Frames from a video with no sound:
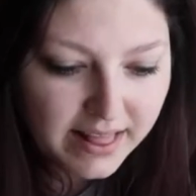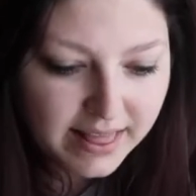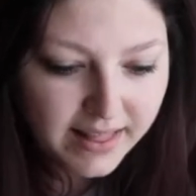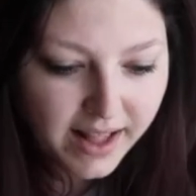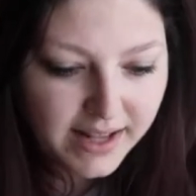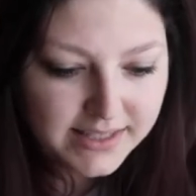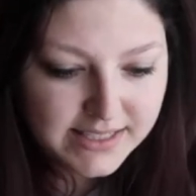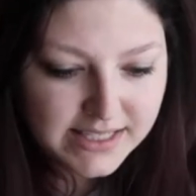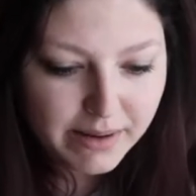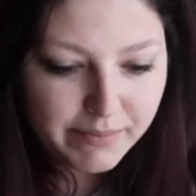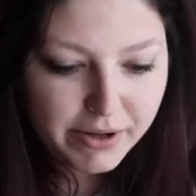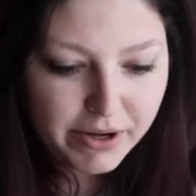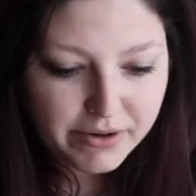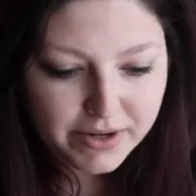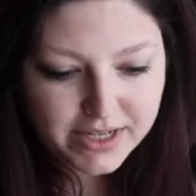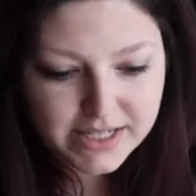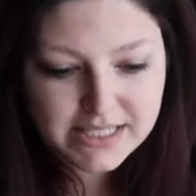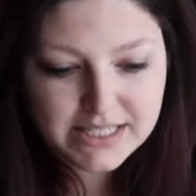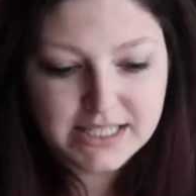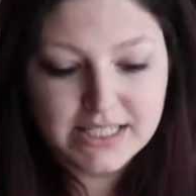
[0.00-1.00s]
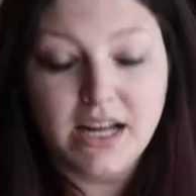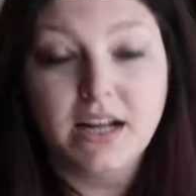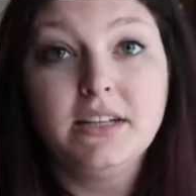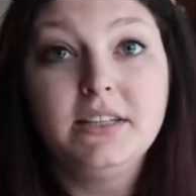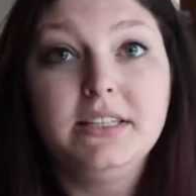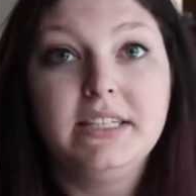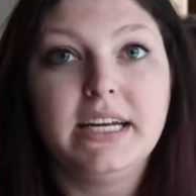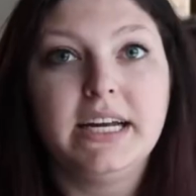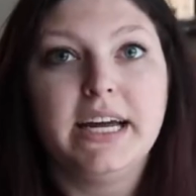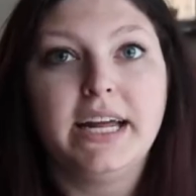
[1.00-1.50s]
Last time you were
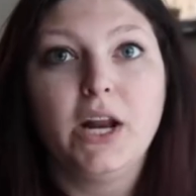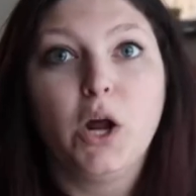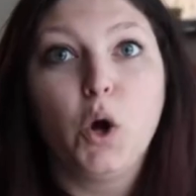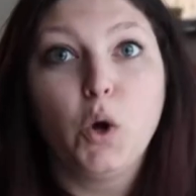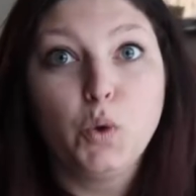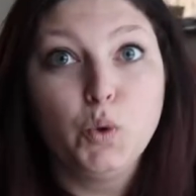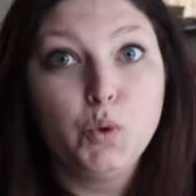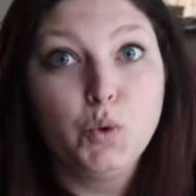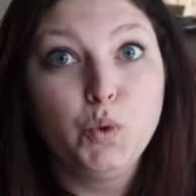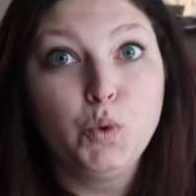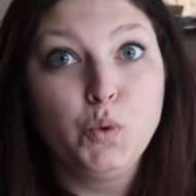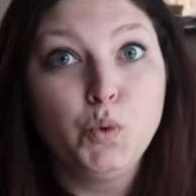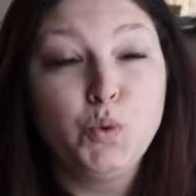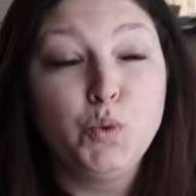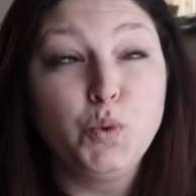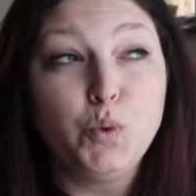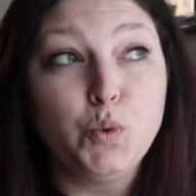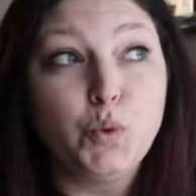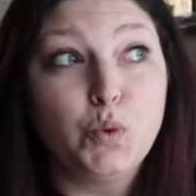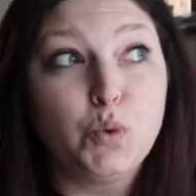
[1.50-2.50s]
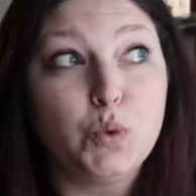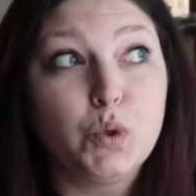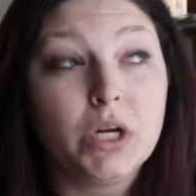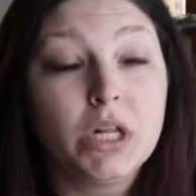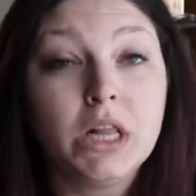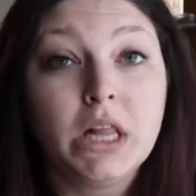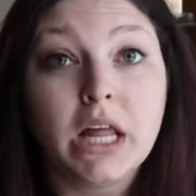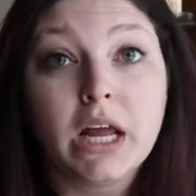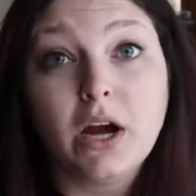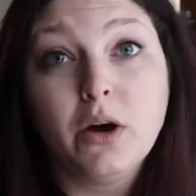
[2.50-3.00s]
insulted, ooh,
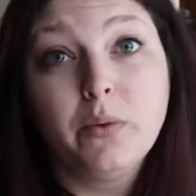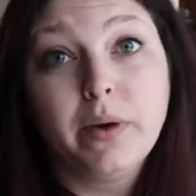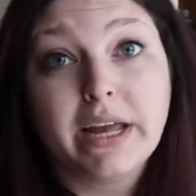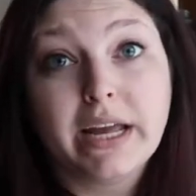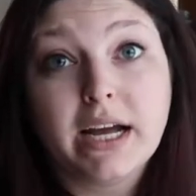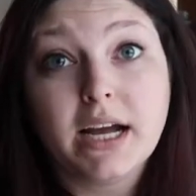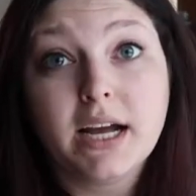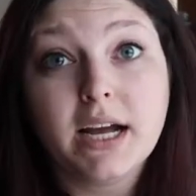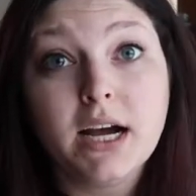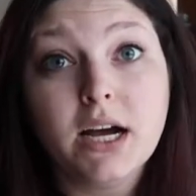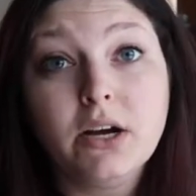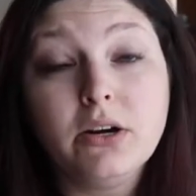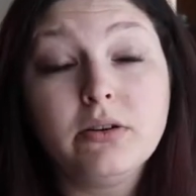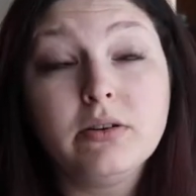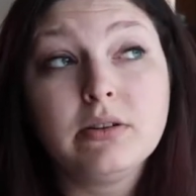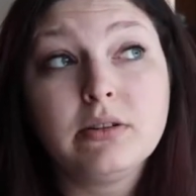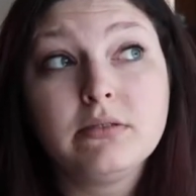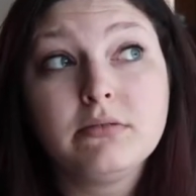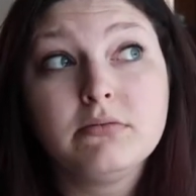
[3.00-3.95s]
like a week ago?